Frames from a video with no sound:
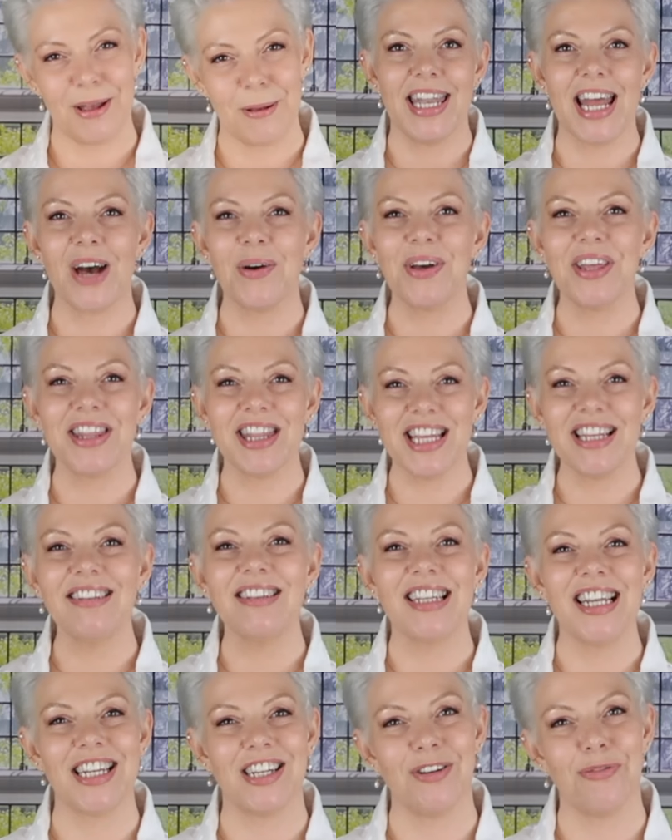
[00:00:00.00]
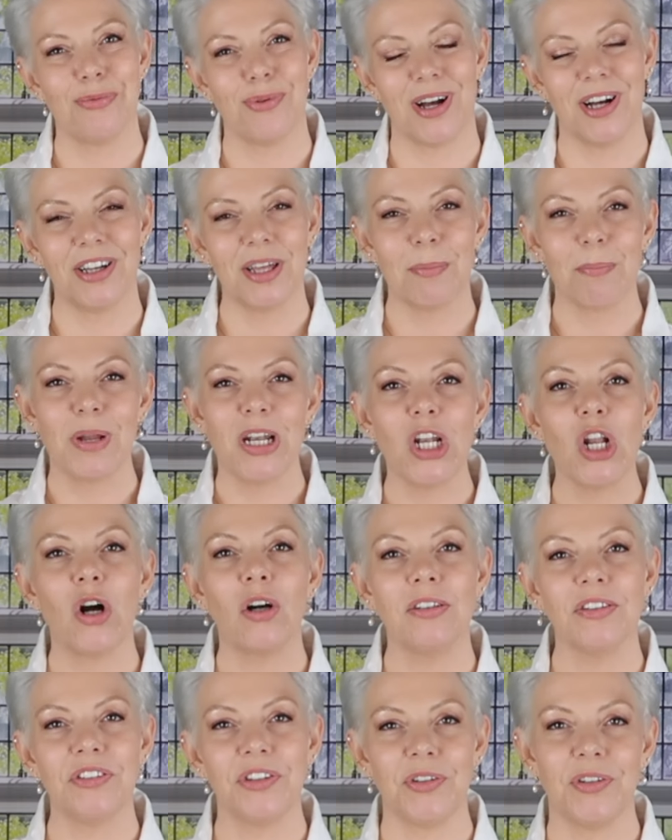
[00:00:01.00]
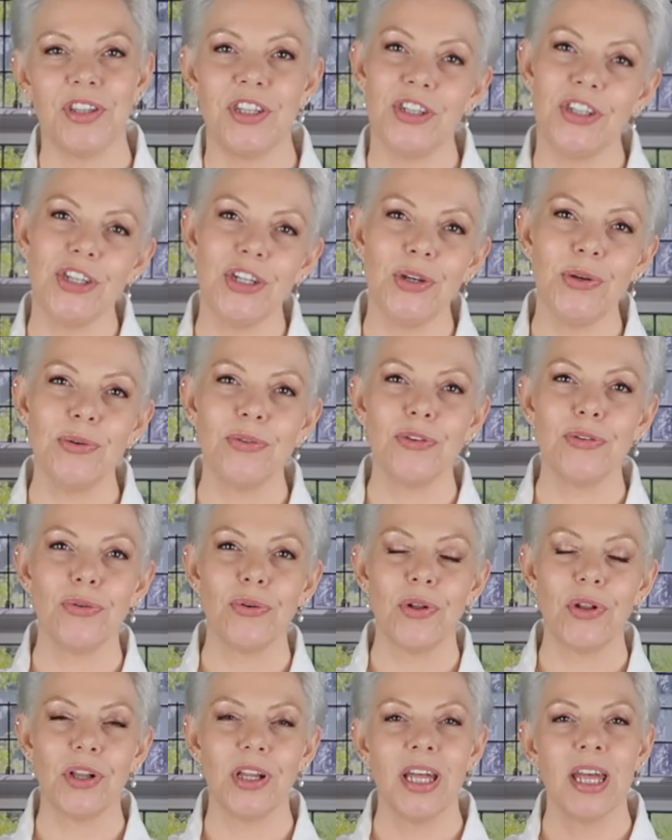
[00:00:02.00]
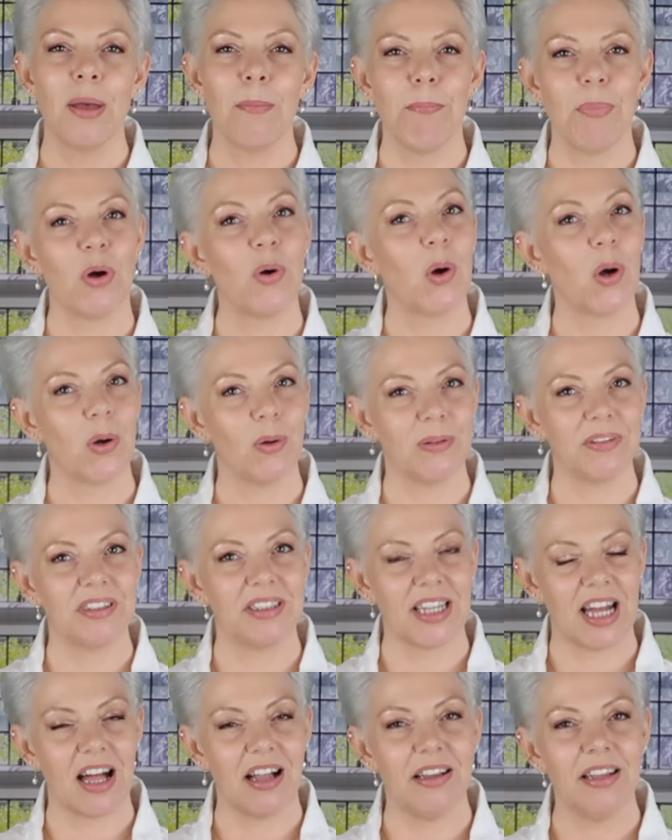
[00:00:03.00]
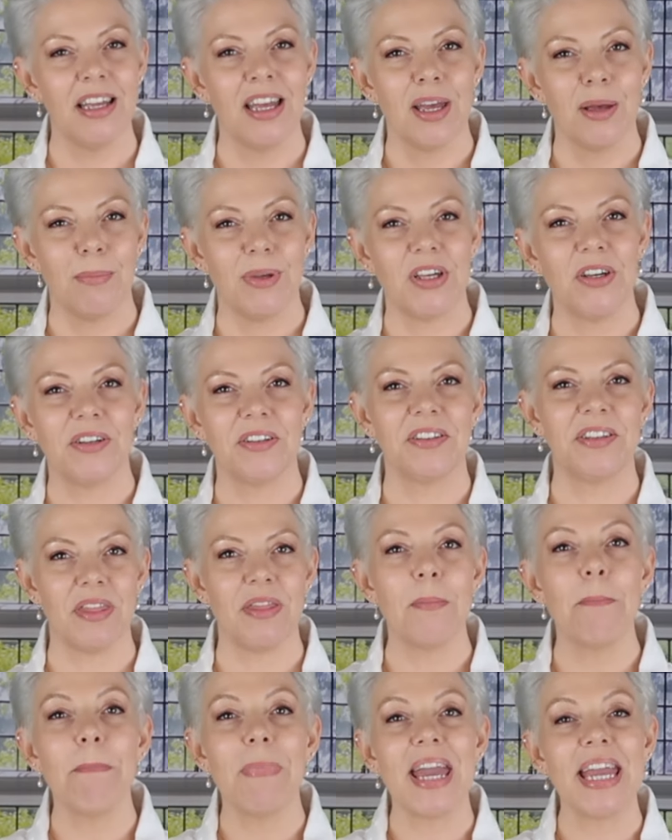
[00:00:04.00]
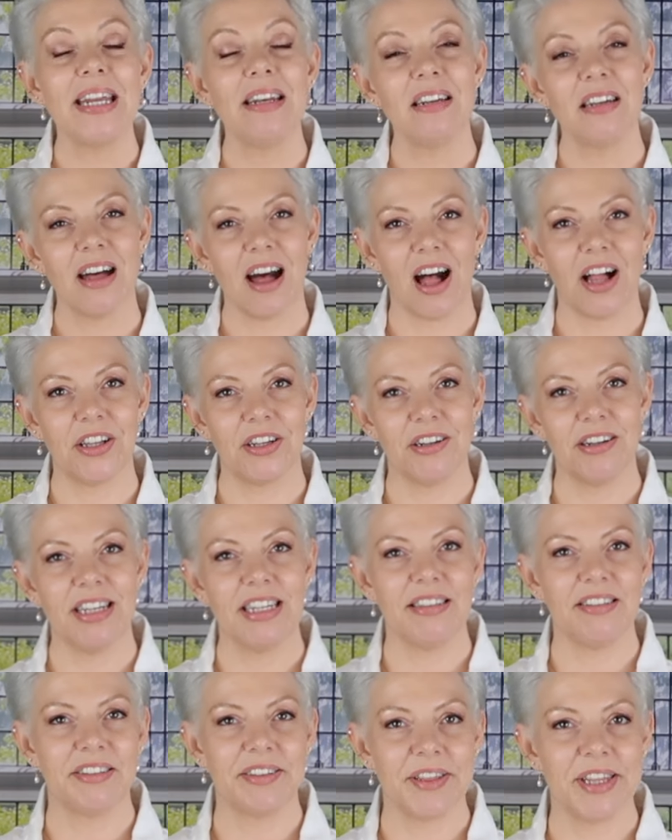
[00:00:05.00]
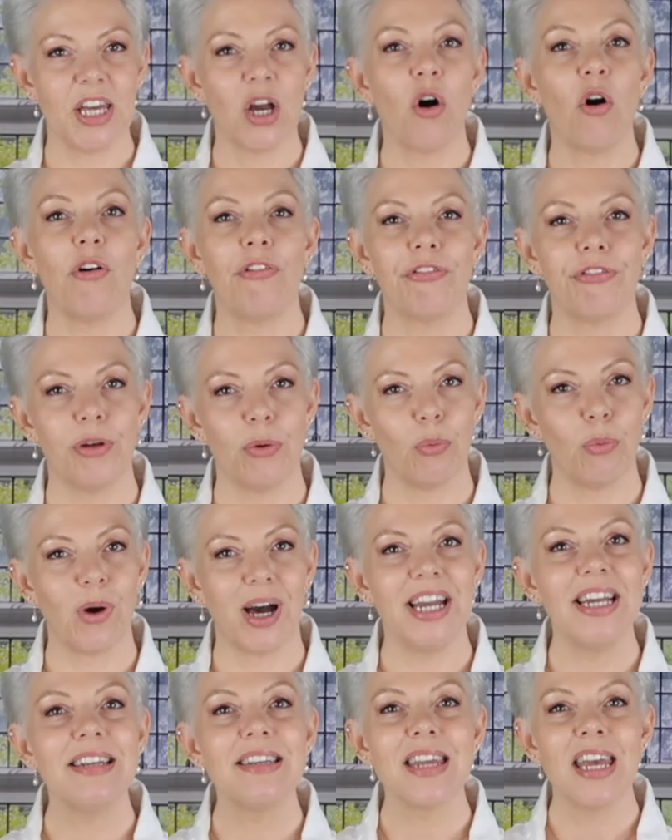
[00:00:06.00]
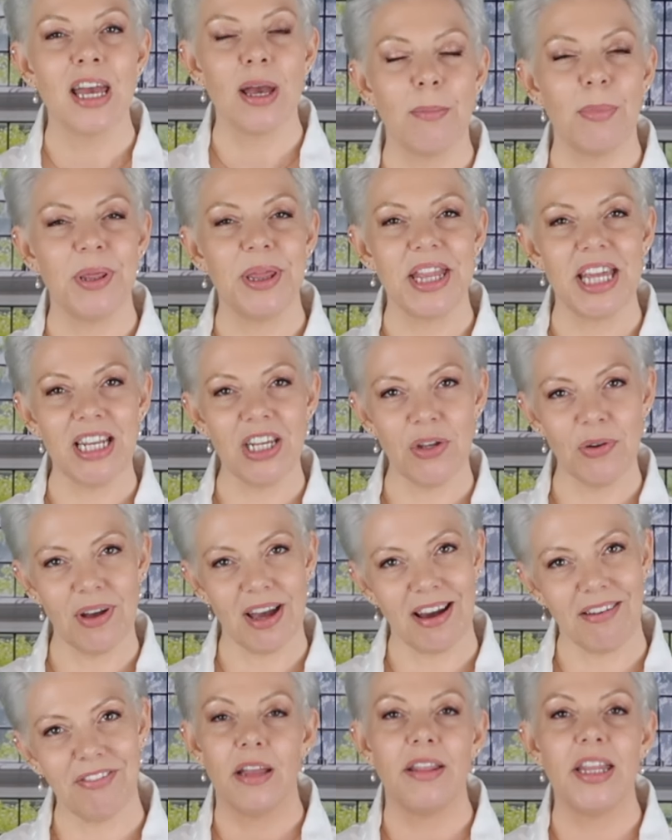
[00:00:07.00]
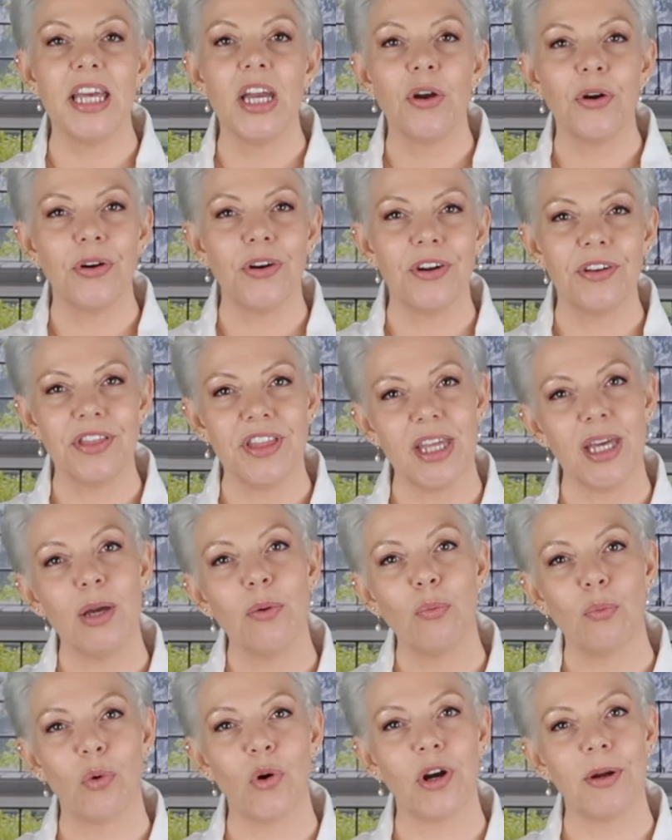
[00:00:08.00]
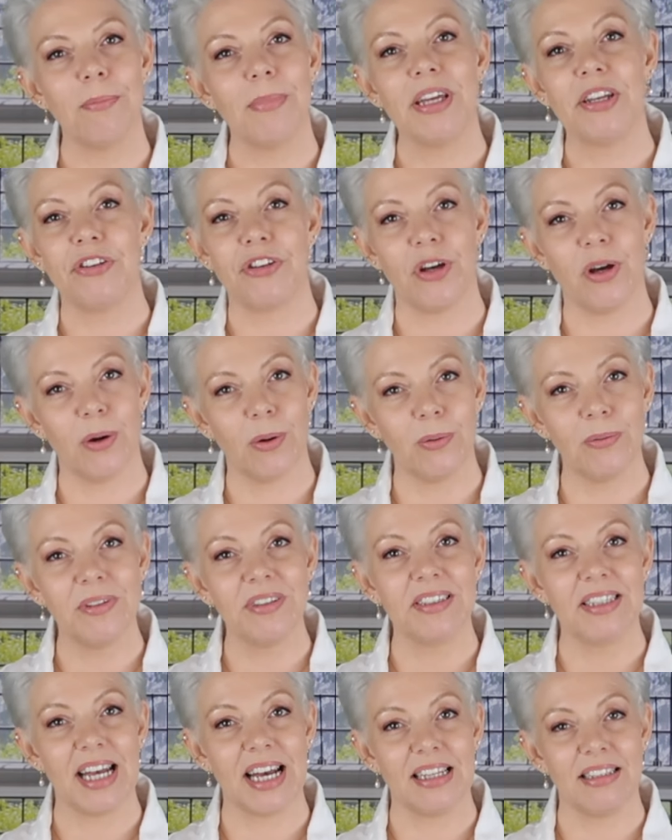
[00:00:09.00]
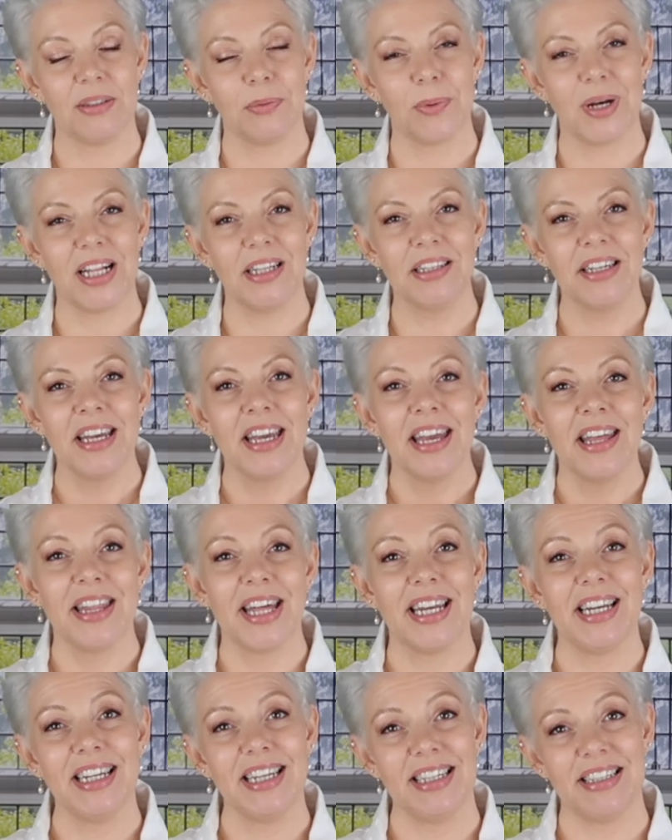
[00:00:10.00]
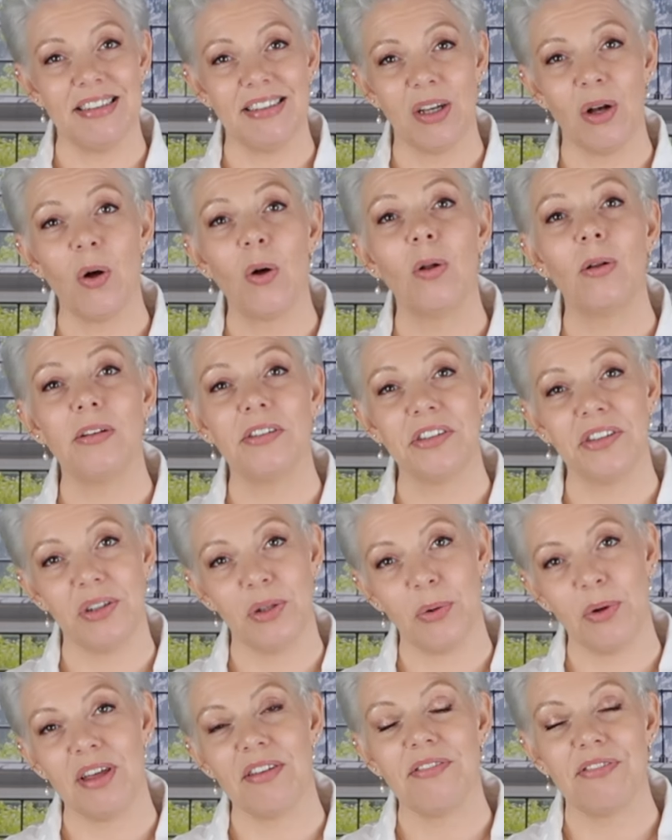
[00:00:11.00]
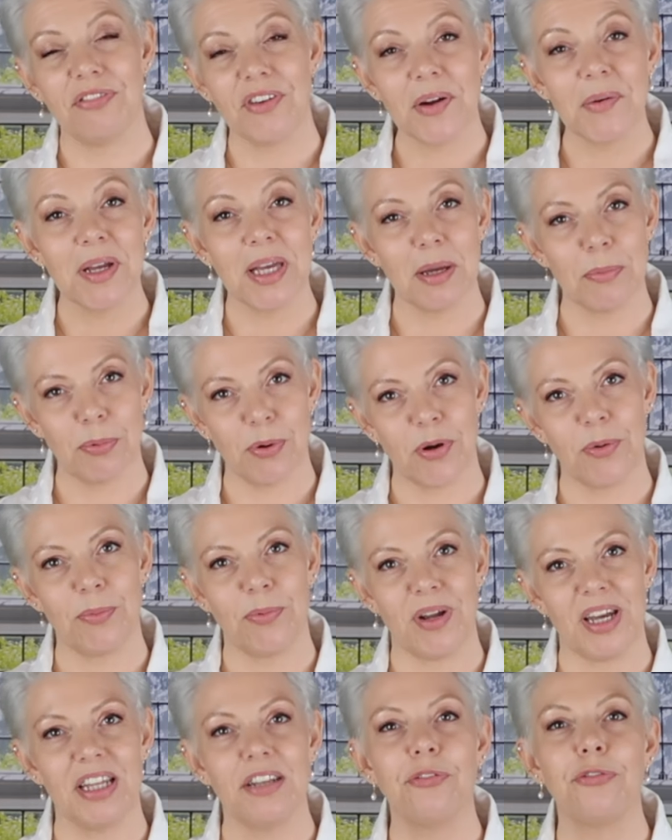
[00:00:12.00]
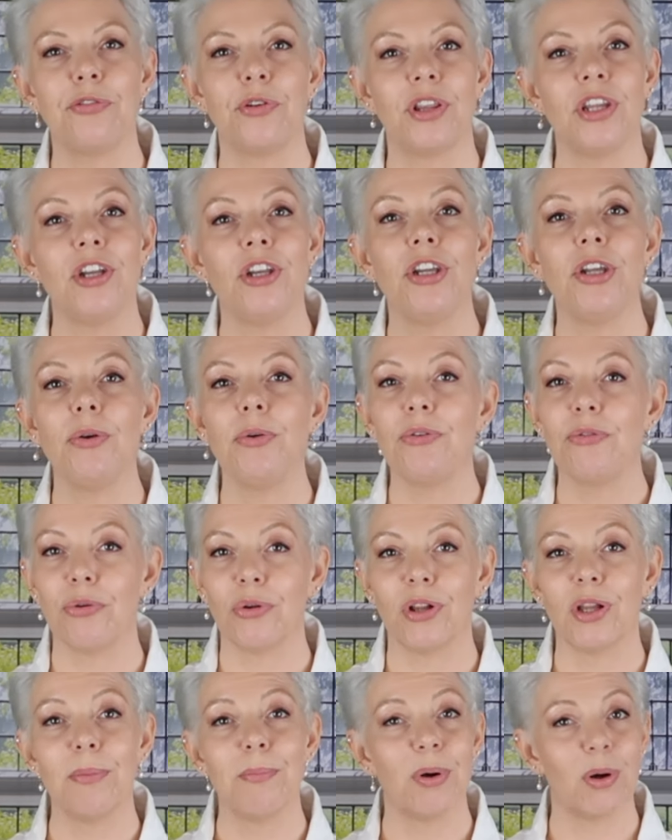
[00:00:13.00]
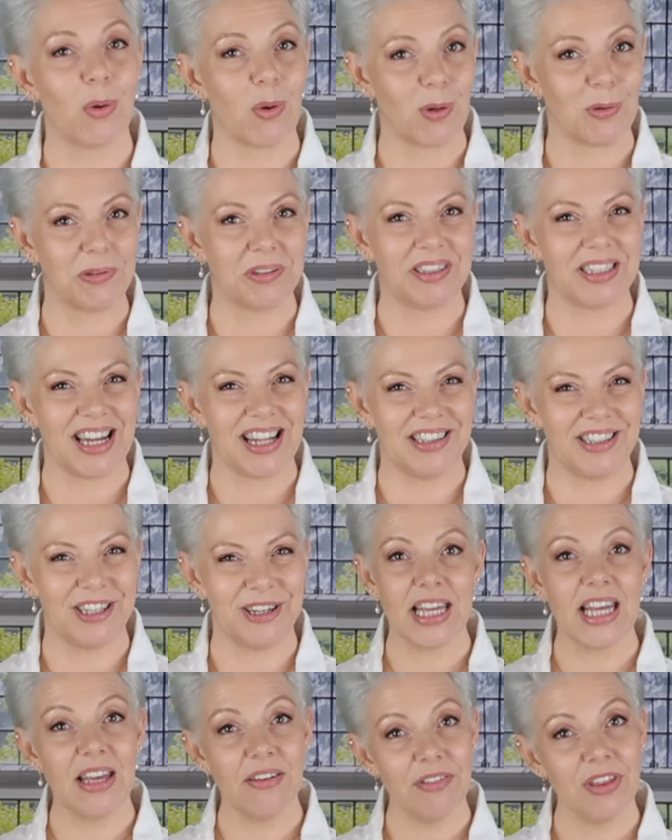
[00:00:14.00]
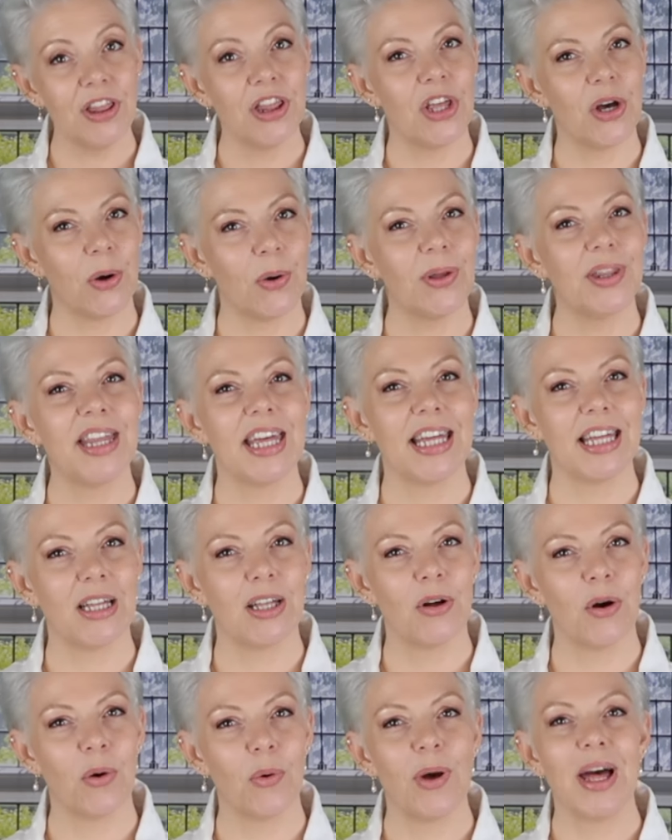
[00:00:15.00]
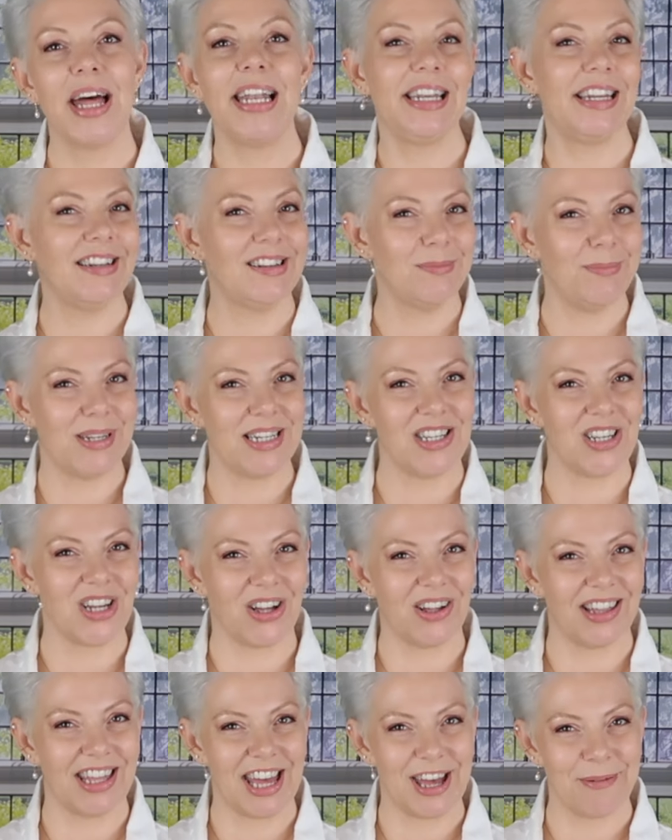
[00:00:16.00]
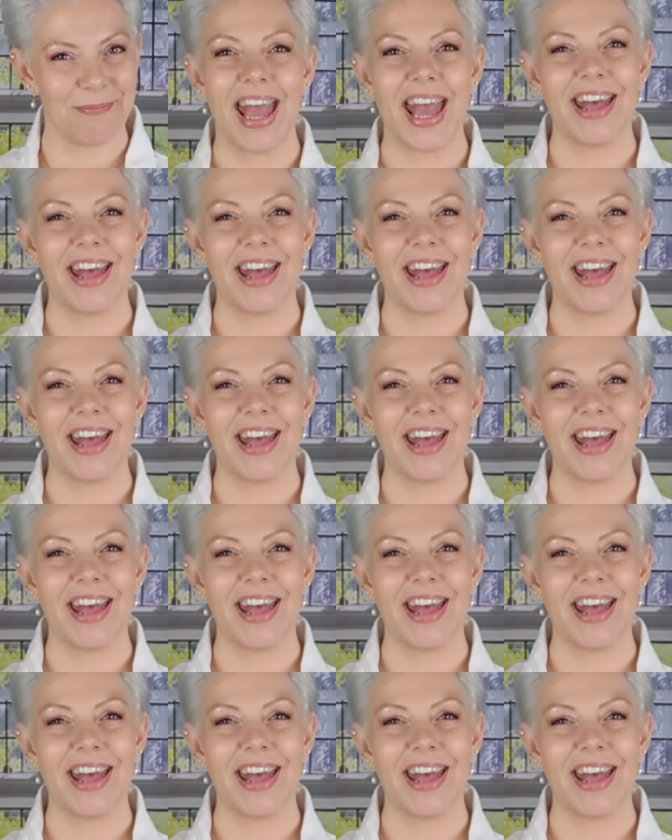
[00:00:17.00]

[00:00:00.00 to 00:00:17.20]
Now, this little rug belongs to the neutral boho style because the main color is the off-white, but then you have the earthy warm tones as well that is also very appropriate for the neutral boho style, even though they go a little bit darker.